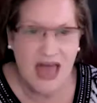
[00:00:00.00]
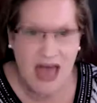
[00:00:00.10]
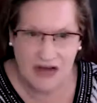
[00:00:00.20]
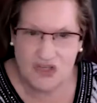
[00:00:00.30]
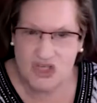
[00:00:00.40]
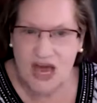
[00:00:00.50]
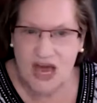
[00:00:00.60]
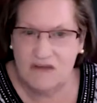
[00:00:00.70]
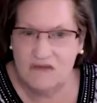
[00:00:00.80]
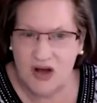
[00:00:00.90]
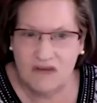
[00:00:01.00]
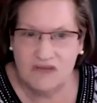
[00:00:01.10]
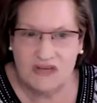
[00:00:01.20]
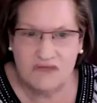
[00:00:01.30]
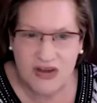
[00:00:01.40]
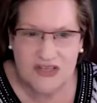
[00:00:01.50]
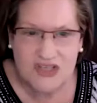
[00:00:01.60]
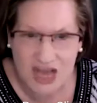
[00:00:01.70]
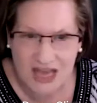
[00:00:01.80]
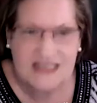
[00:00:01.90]
how she got involved in
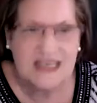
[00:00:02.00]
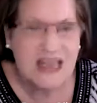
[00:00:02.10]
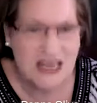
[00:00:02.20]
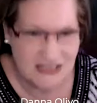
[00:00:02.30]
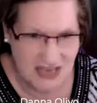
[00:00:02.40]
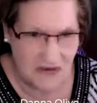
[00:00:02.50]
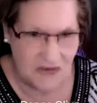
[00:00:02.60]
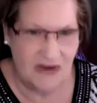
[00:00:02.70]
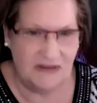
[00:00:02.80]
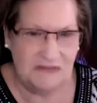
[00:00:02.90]
franchising, etc.?